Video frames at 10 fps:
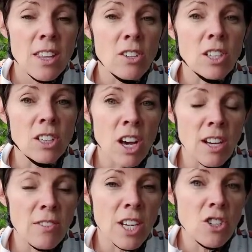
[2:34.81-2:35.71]
There's a
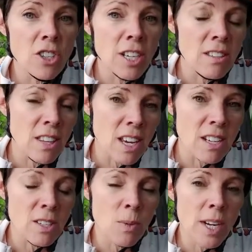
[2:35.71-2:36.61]
lot of intricate
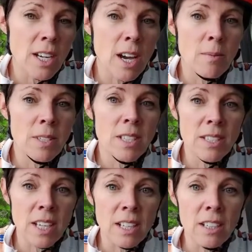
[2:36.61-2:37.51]
things when it comes to
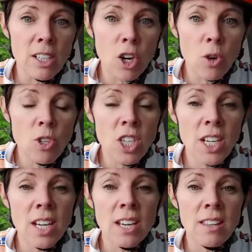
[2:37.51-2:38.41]
cycling
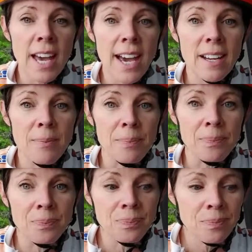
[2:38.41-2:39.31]
coaching that
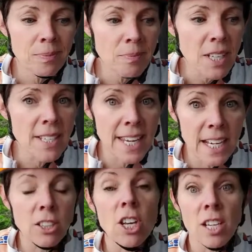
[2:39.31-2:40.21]

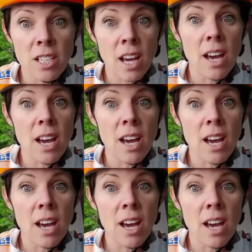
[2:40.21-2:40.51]
take a lot of